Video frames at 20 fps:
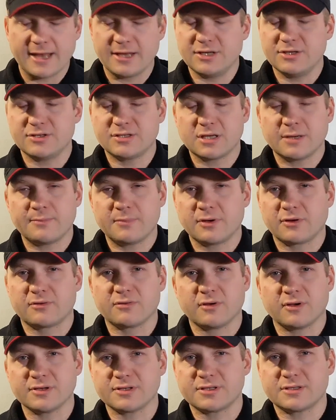you stumble
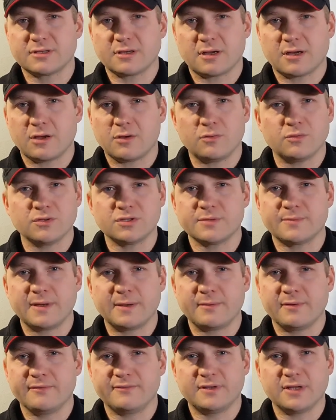across holes that
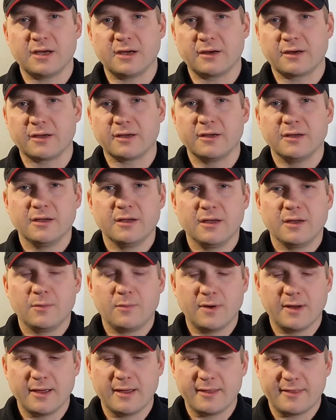people have dug
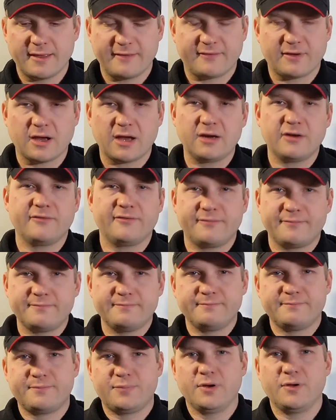where they've kind of
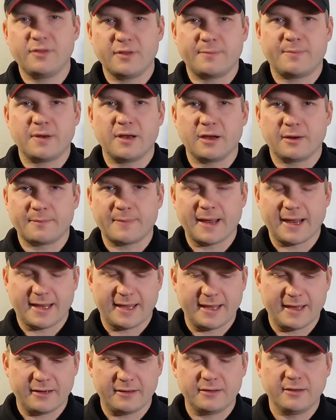put the plug
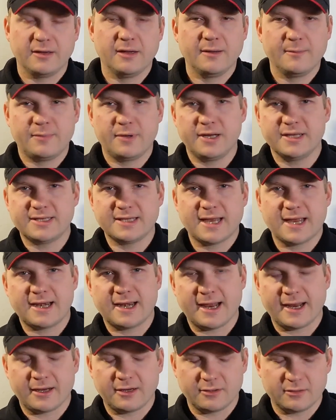back in, but it's at
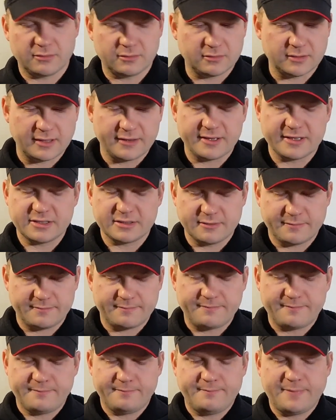an angle and there's
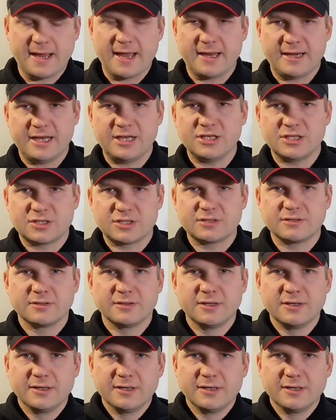about an inch